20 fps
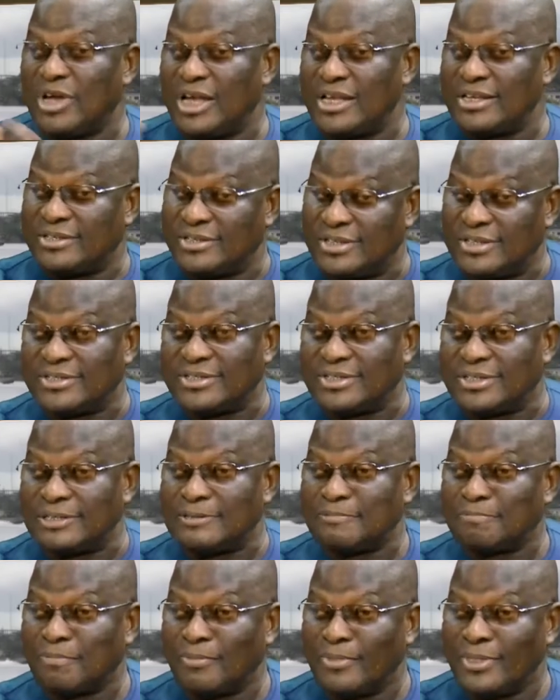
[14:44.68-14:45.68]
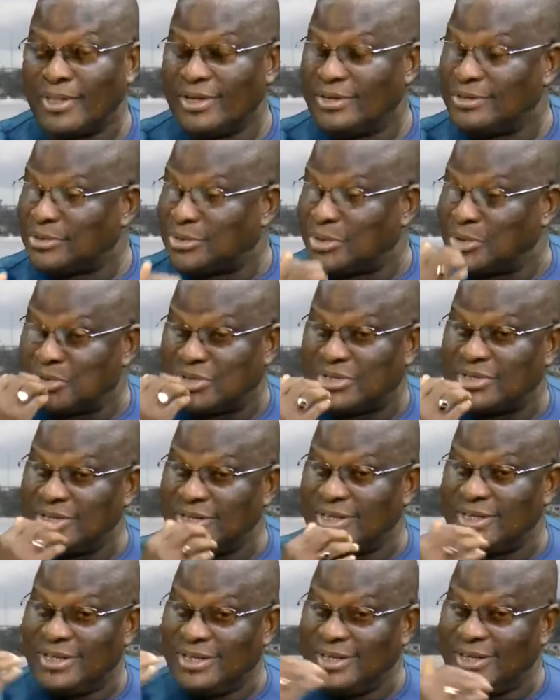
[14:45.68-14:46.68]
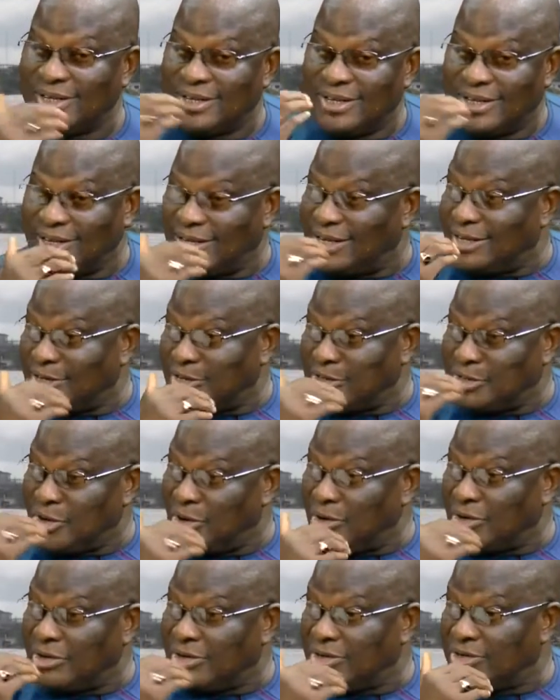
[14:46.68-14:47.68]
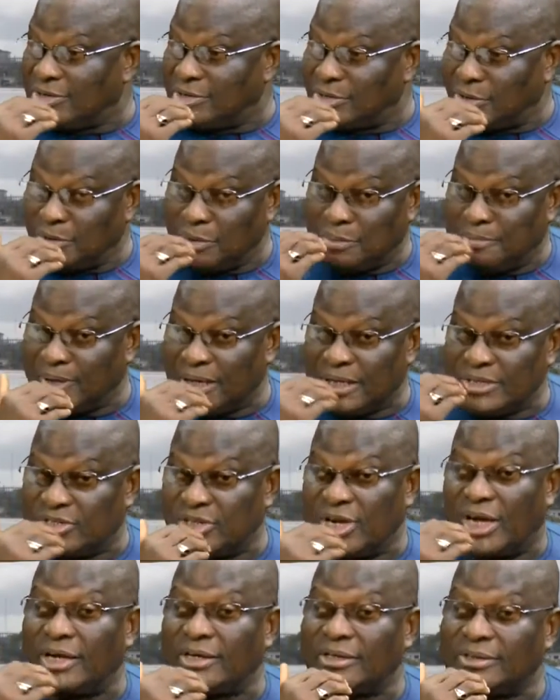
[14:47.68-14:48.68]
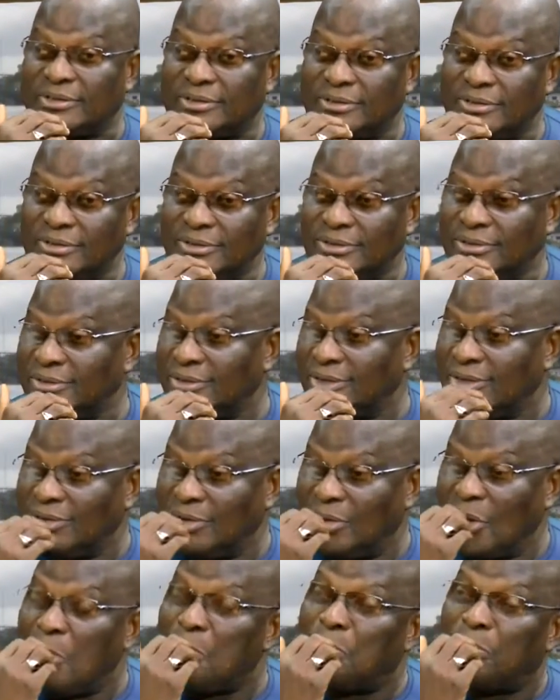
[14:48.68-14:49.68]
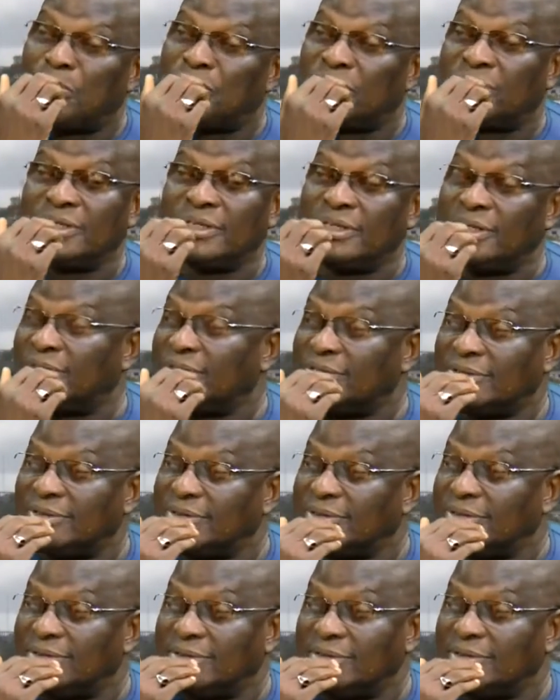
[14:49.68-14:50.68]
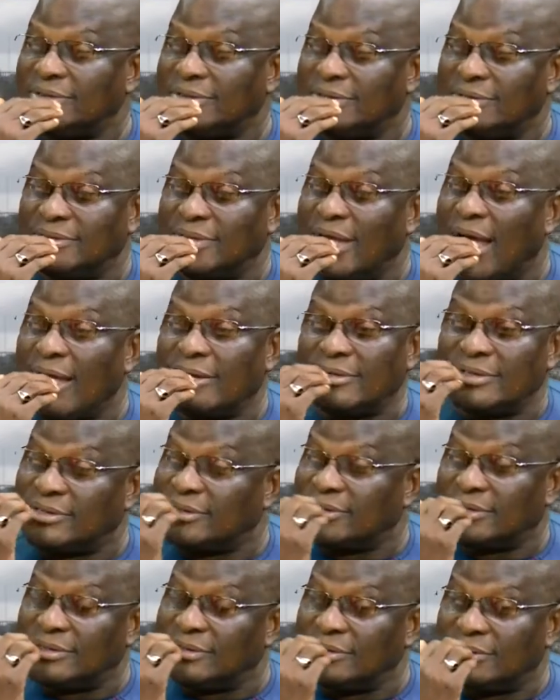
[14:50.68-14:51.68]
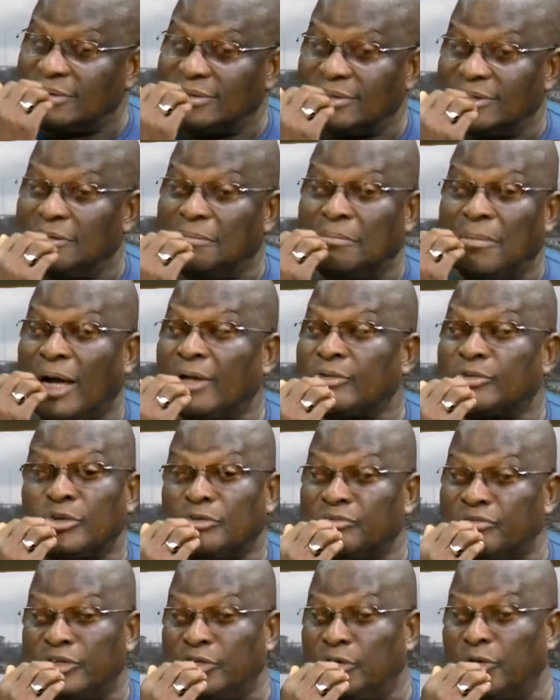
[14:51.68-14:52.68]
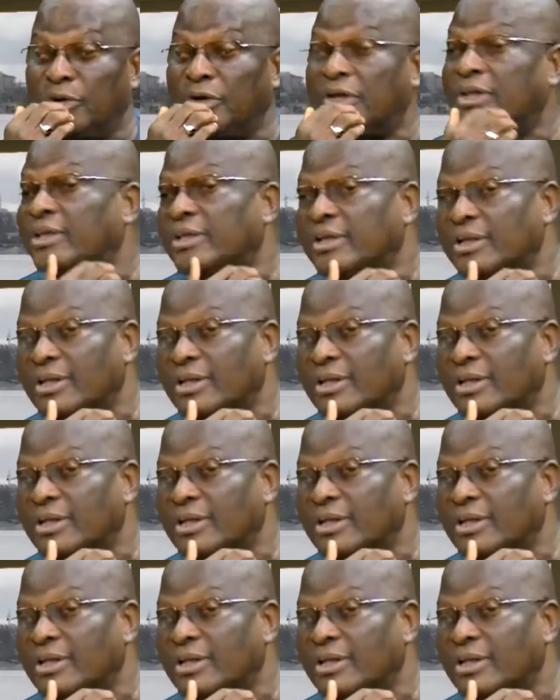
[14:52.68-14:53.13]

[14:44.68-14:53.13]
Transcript: why it's easy to see a young European child putting his hands in the mouth of a dog.